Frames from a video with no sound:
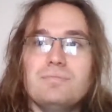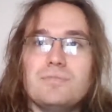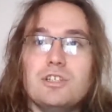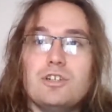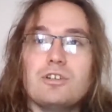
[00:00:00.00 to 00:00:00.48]

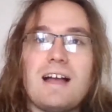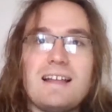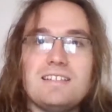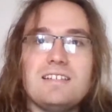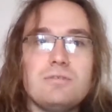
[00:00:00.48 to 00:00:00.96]

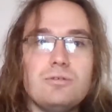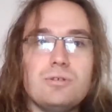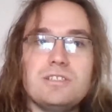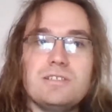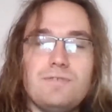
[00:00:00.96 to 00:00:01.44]
Yolandi, who
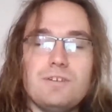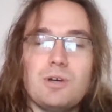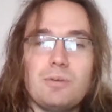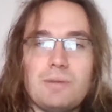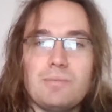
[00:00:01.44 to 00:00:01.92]
is the
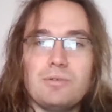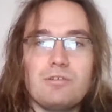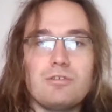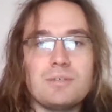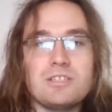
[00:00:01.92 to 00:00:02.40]
female member of the
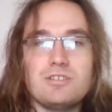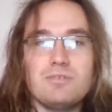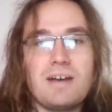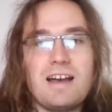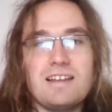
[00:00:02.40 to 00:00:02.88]
group, isn't too
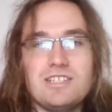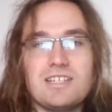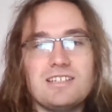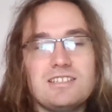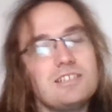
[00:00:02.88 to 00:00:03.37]
bad. She
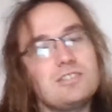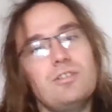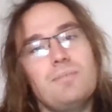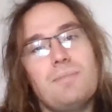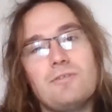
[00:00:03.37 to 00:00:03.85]
kind of takes on
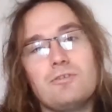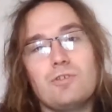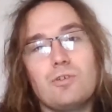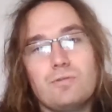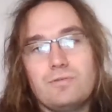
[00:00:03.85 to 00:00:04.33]
the mother
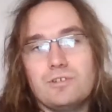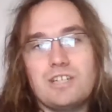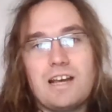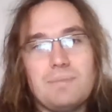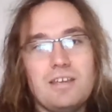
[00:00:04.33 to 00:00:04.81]
role for
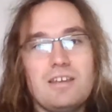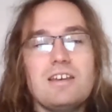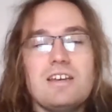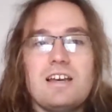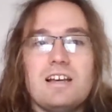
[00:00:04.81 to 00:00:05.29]
Chappie
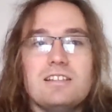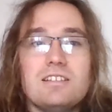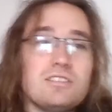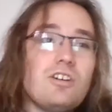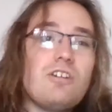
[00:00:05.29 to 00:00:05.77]
and
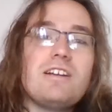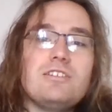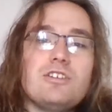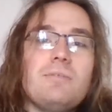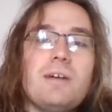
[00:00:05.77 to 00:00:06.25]
does an alright
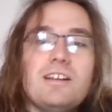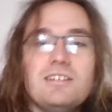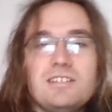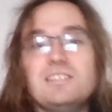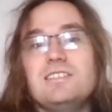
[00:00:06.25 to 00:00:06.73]
job at it.
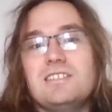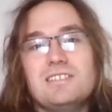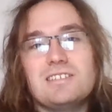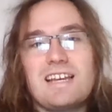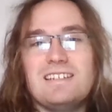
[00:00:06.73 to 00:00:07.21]

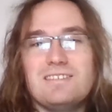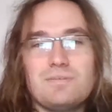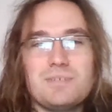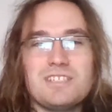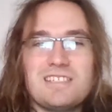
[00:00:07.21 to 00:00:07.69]
It's kind of
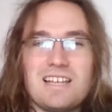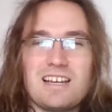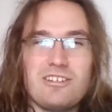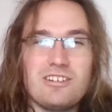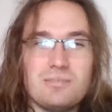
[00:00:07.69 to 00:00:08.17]
a bit
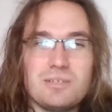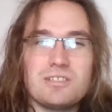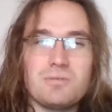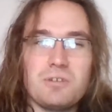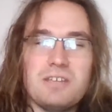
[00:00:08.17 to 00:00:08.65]
saccharine, a bit
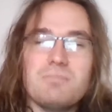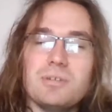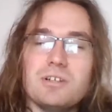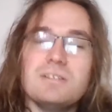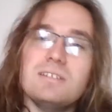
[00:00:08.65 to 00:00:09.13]
sweet,
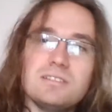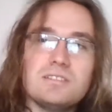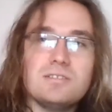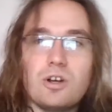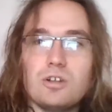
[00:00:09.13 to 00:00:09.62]
but it's
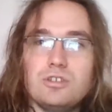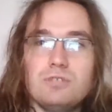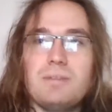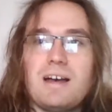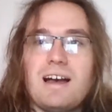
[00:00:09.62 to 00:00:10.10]
not too
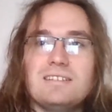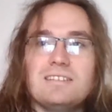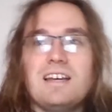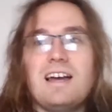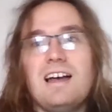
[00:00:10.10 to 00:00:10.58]
bad.
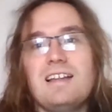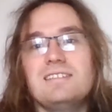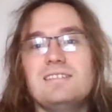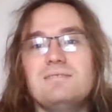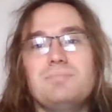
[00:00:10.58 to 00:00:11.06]

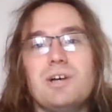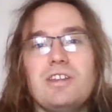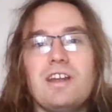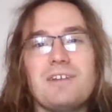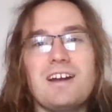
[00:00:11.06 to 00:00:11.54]
But on
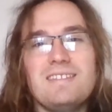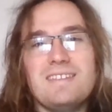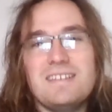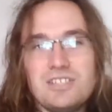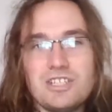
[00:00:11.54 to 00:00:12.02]
the other hand,
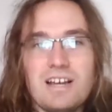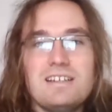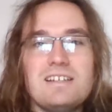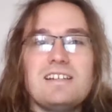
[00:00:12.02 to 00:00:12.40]
Ninja